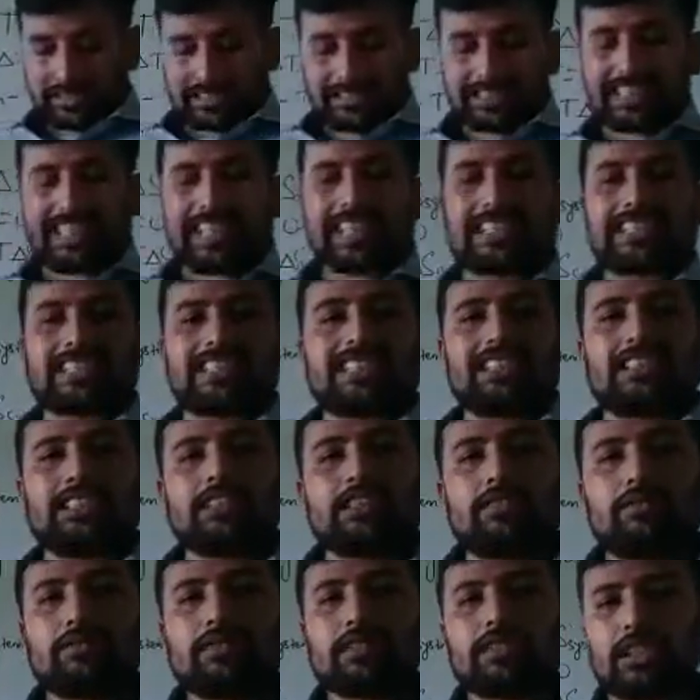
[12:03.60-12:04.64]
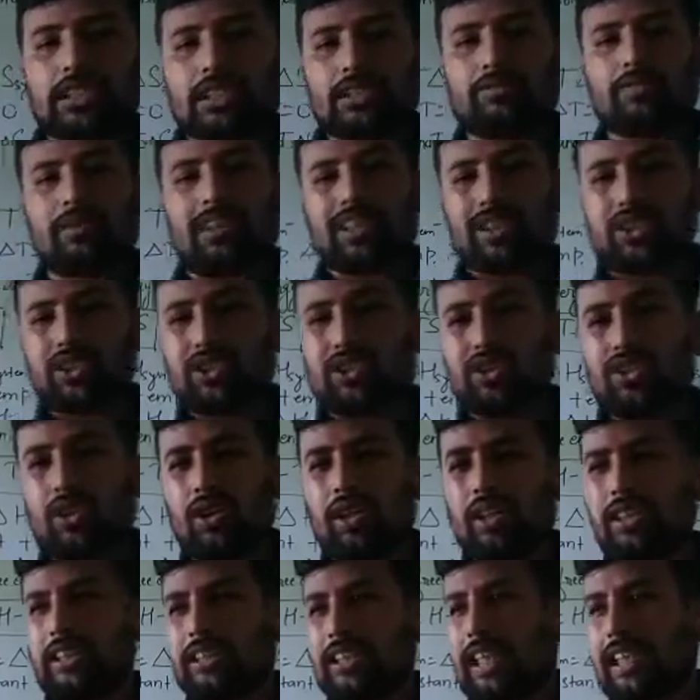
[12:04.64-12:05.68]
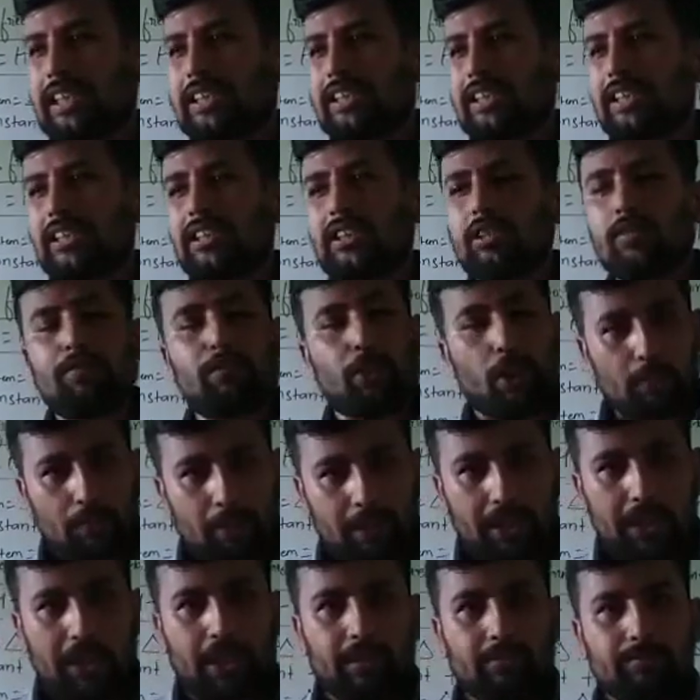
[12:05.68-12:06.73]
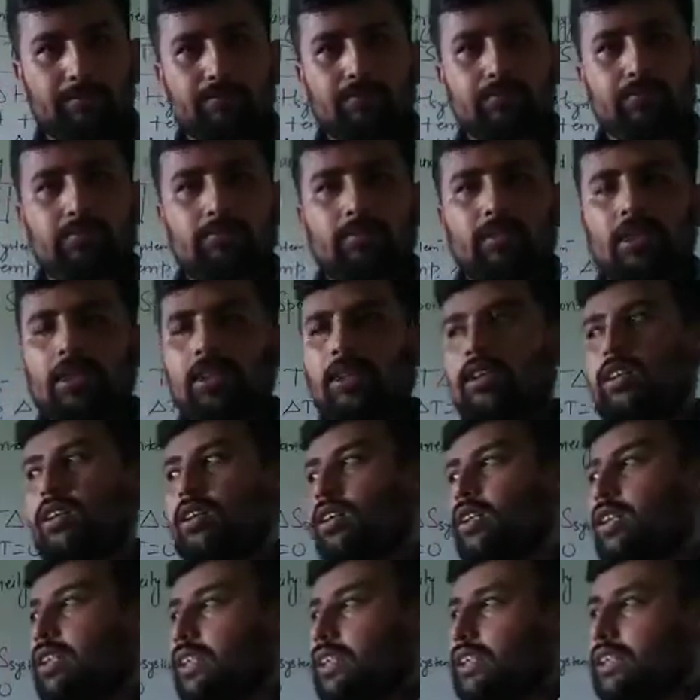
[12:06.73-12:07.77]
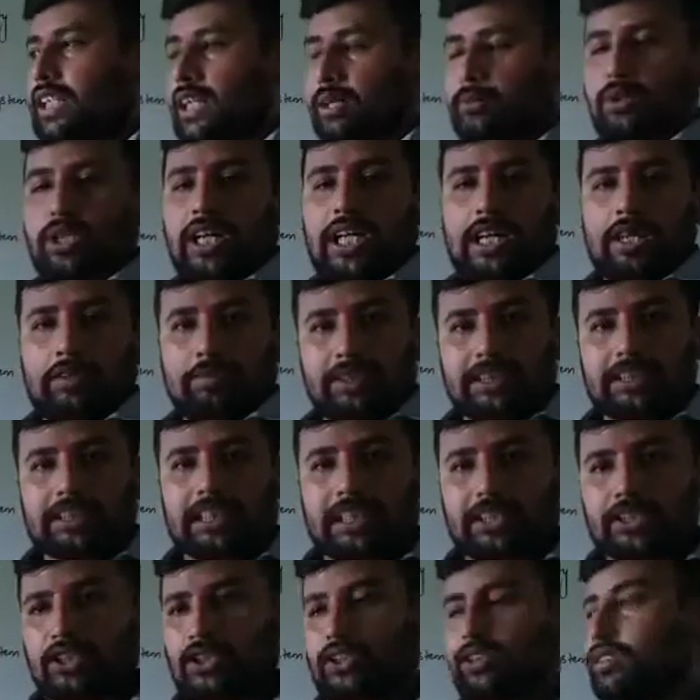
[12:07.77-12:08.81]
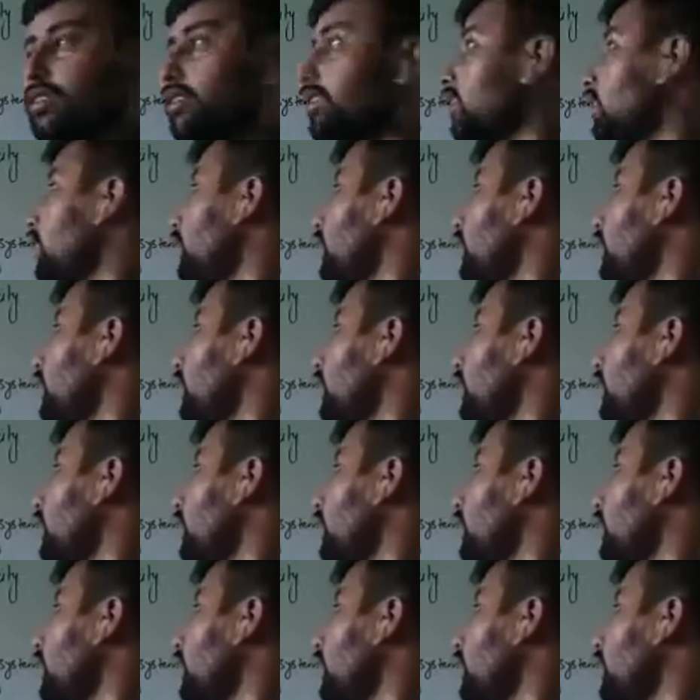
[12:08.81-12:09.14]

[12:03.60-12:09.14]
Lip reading: it is an extensive state function or its extensive property in this thermodynamics sections.